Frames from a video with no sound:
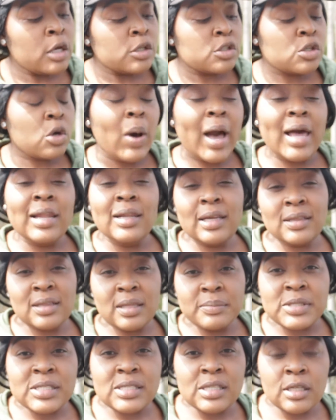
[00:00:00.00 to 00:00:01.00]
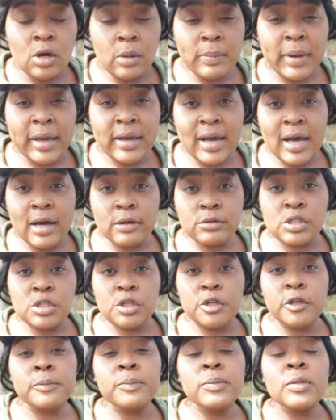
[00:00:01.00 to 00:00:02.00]
So I let them sit on my
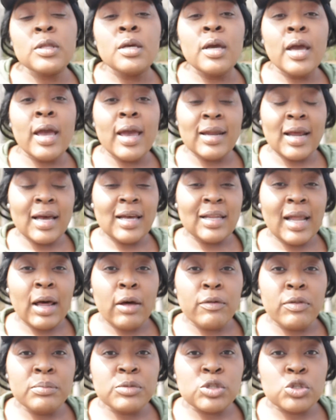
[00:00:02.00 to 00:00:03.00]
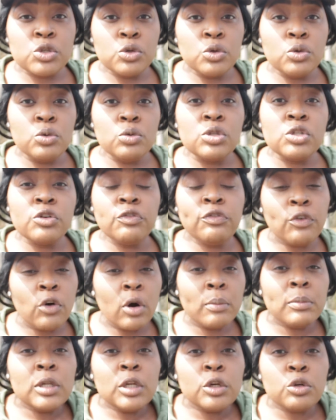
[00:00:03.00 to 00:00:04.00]
counter and I allow them to
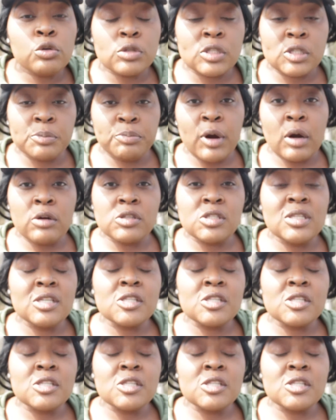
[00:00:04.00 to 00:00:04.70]
form little sprouts.